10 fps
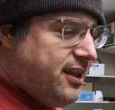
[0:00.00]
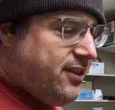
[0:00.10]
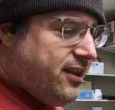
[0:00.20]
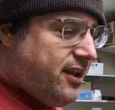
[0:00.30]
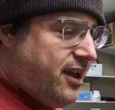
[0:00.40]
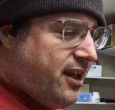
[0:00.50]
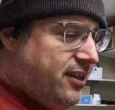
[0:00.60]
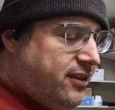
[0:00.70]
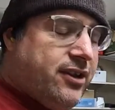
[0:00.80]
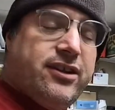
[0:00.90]

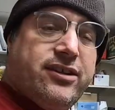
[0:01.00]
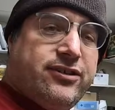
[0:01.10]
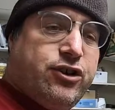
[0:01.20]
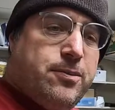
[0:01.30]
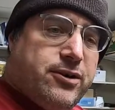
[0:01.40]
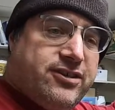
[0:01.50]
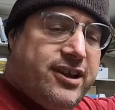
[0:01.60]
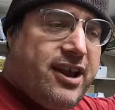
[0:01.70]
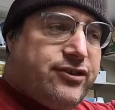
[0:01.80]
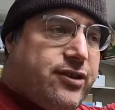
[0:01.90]
the the scoopers and
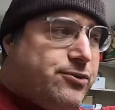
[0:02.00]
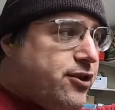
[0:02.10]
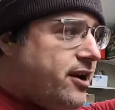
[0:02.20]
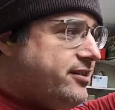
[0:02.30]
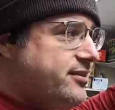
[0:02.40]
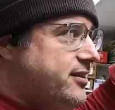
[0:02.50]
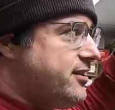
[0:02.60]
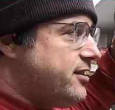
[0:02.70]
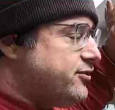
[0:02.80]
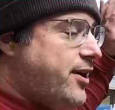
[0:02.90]
the ice cream trucks,
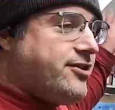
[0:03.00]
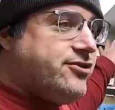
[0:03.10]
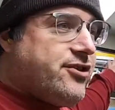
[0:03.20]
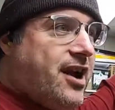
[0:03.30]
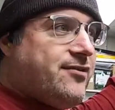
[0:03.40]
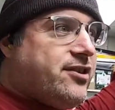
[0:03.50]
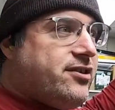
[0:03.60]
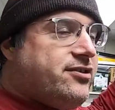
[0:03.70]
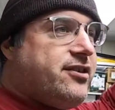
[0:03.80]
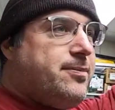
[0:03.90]
the tractor
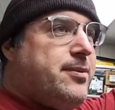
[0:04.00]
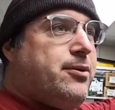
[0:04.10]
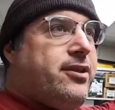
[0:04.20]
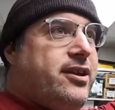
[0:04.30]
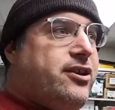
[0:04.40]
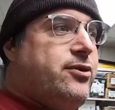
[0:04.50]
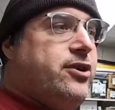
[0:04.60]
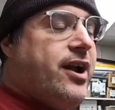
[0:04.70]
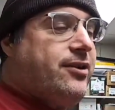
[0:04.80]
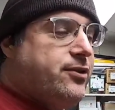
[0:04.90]
drivers, the people that you
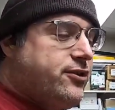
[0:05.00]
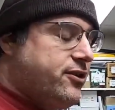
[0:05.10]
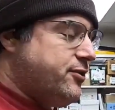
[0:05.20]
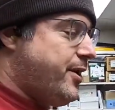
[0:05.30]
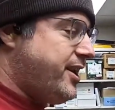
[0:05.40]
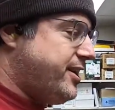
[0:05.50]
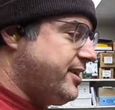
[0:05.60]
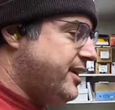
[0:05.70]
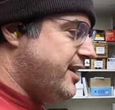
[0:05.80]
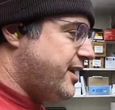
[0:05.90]
interact with during the wedding.